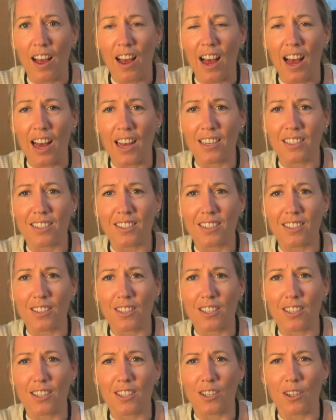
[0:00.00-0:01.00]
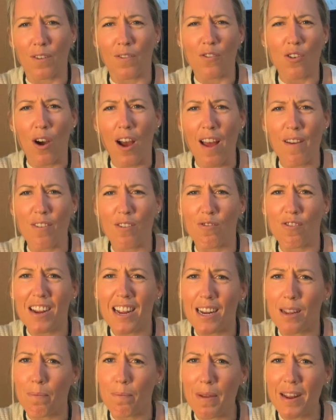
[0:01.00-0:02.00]
and you've not ever
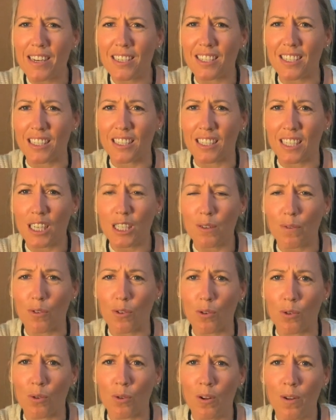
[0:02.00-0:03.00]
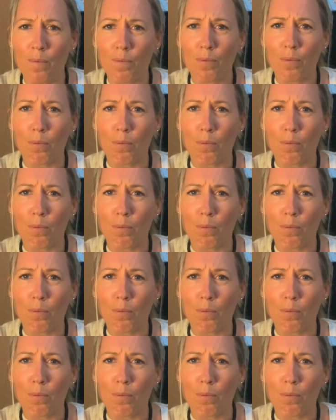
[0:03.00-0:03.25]
really been successful.